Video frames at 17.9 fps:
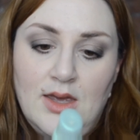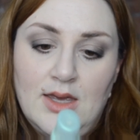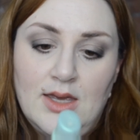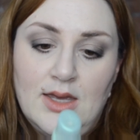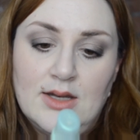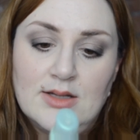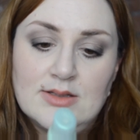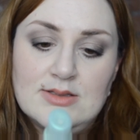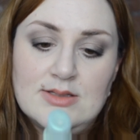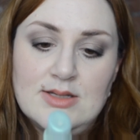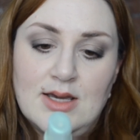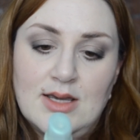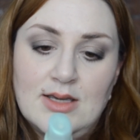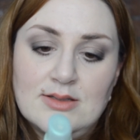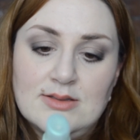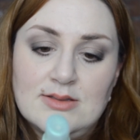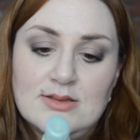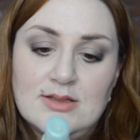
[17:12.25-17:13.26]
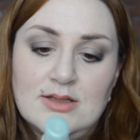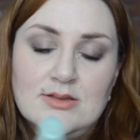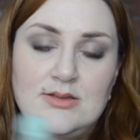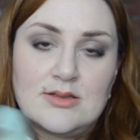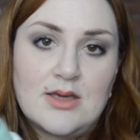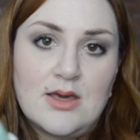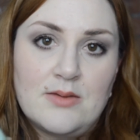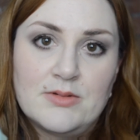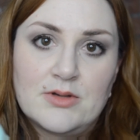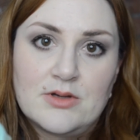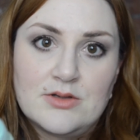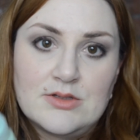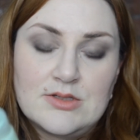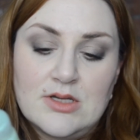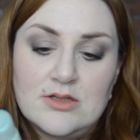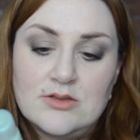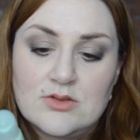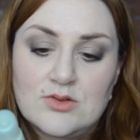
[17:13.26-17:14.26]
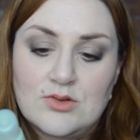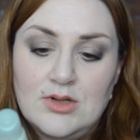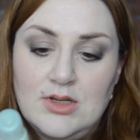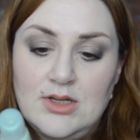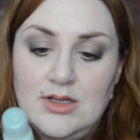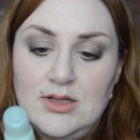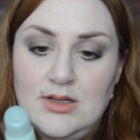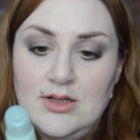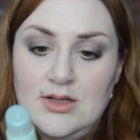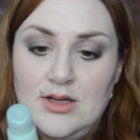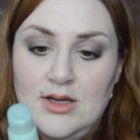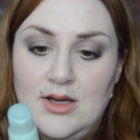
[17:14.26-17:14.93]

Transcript: And it's nice. It's a chemical sunscreen.